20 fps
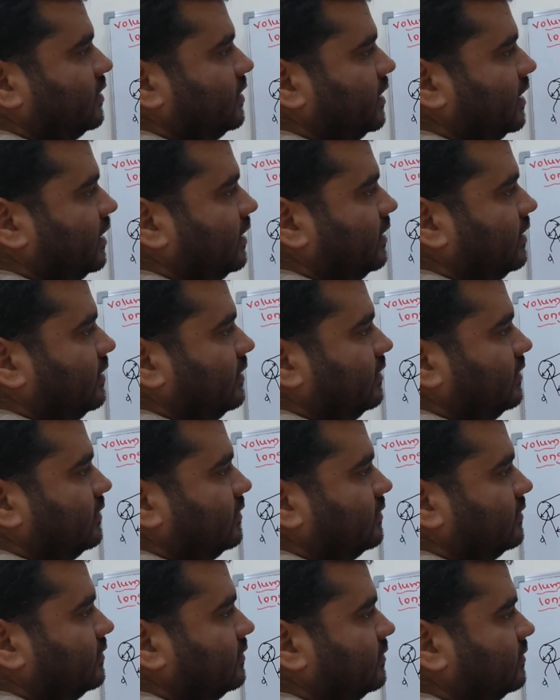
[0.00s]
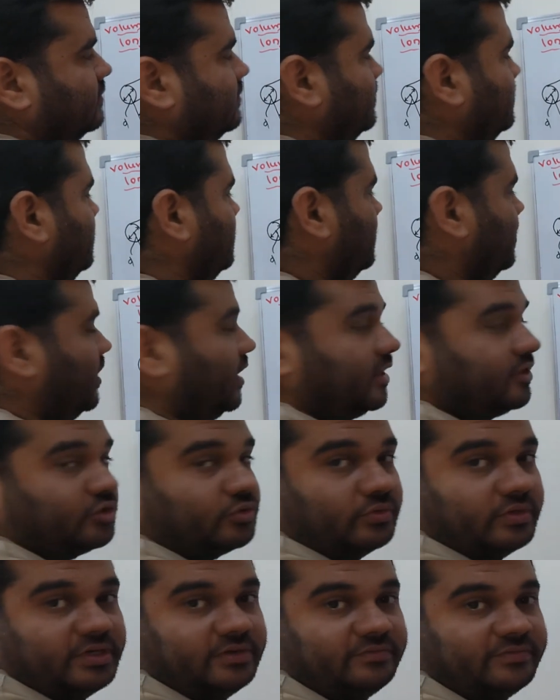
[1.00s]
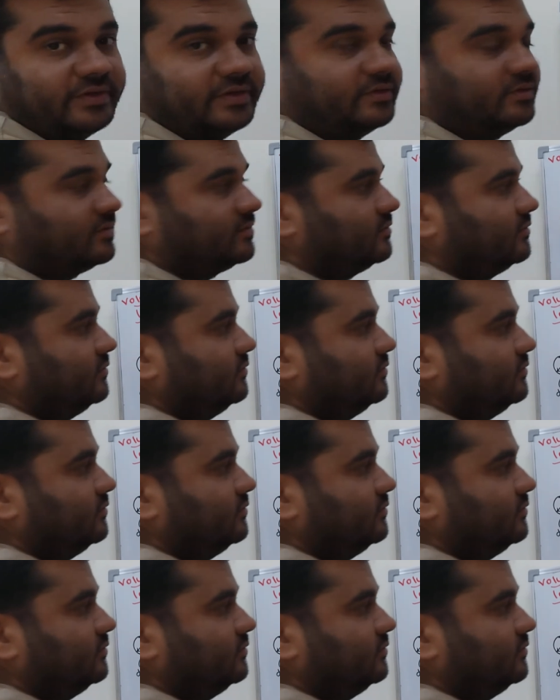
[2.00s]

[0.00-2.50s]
L as shown in figure.